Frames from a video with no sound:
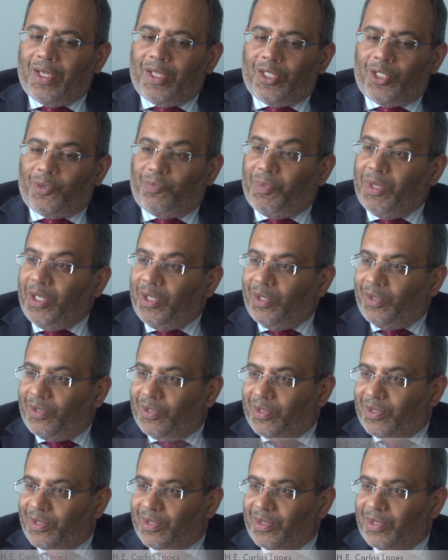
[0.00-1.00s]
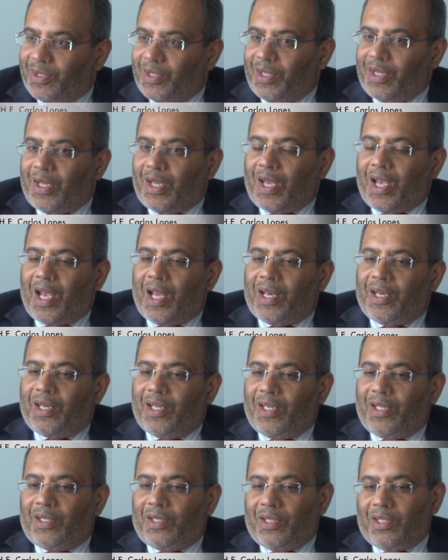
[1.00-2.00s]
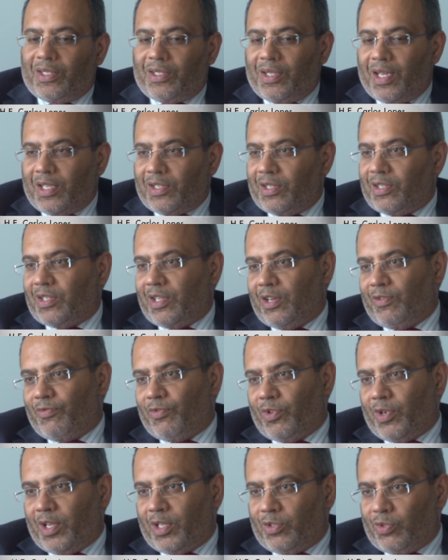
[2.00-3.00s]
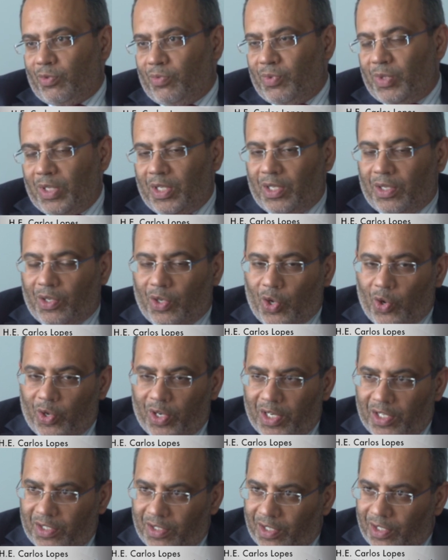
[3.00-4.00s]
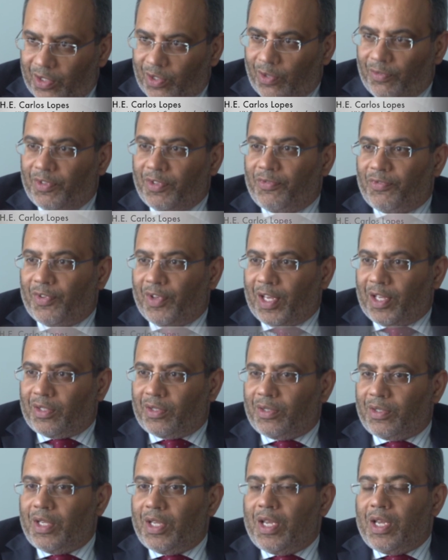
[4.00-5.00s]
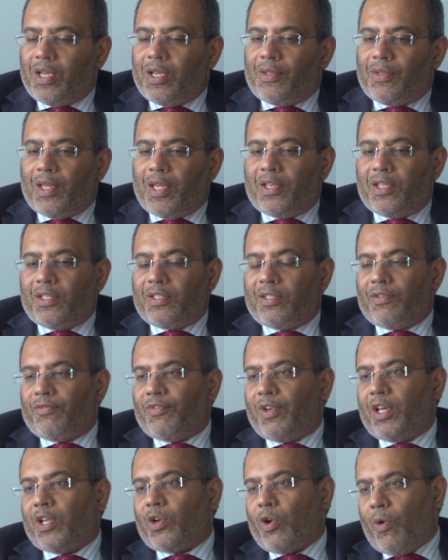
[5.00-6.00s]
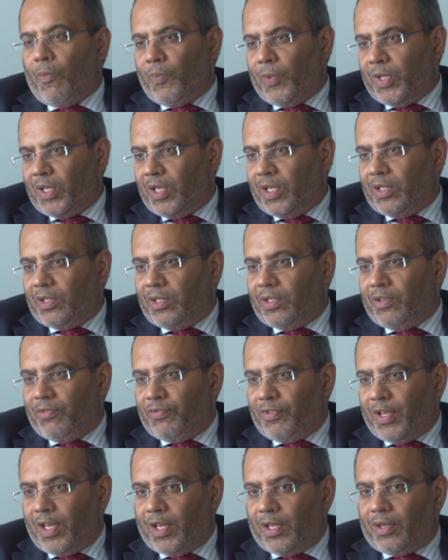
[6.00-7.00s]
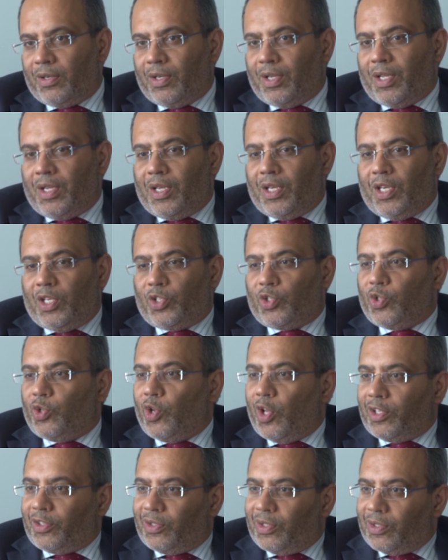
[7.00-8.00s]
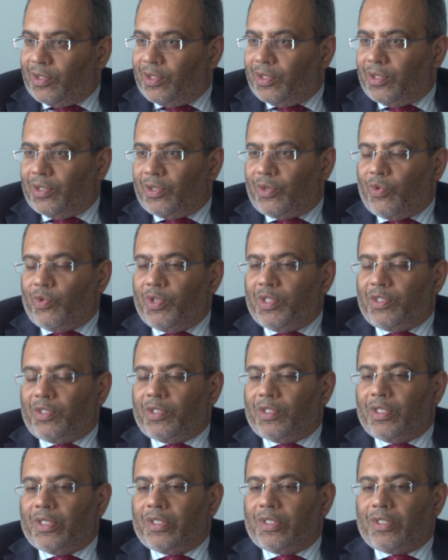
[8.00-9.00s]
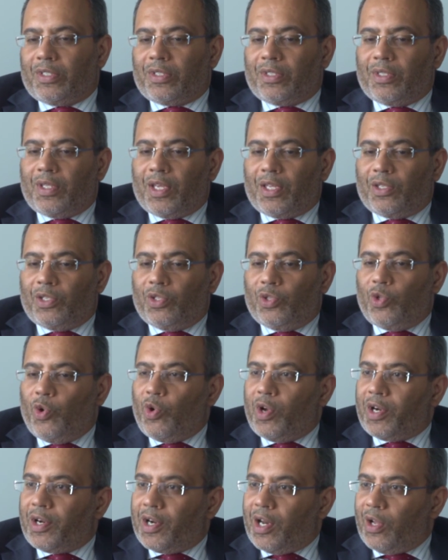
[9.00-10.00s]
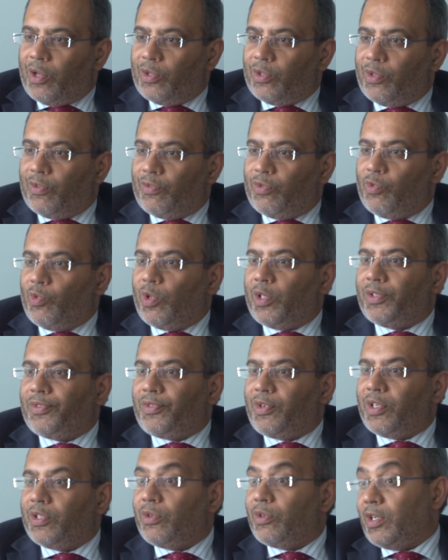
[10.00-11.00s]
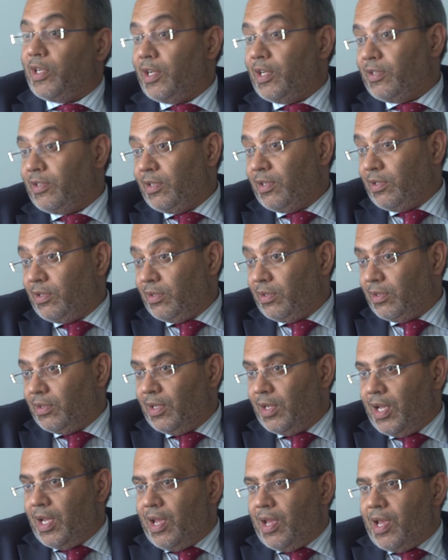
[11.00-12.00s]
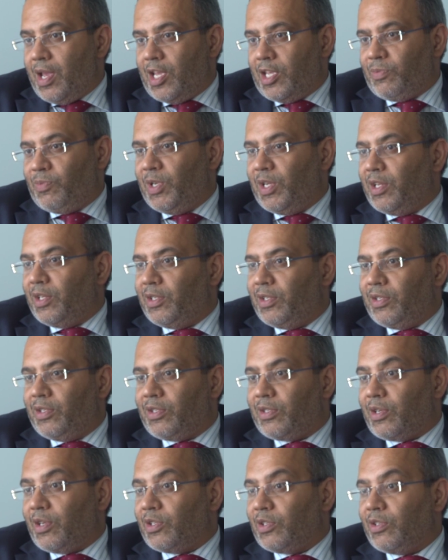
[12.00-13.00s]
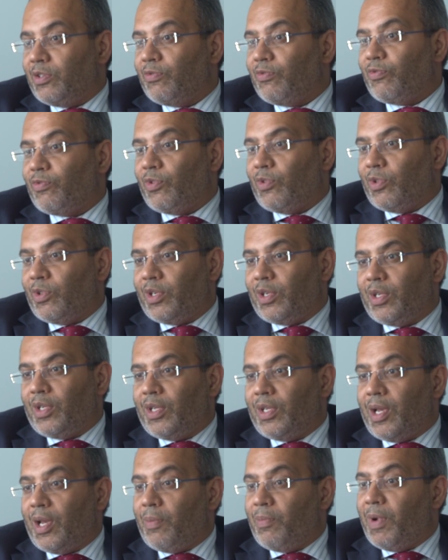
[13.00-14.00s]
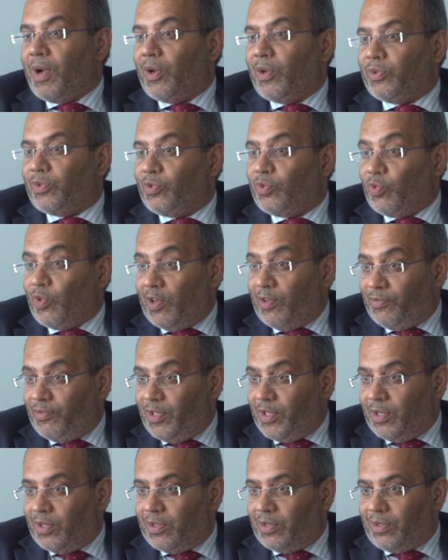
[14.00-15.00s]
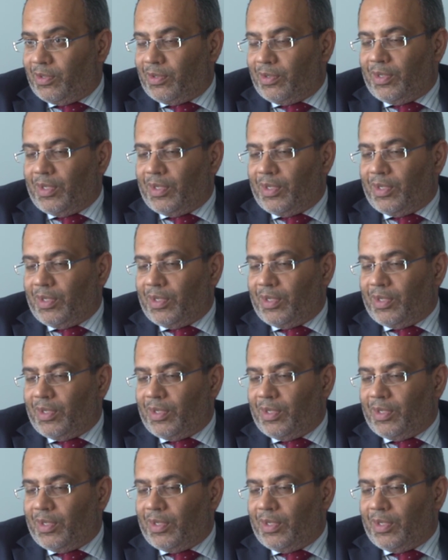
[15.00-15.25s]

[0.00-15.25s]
speeds, and it is necessary for us to be cognizant of the fact that this is a very complicated affair. It's not a coincidence that the Doha round of the World Trade Organization has been under discussion for about 12 years.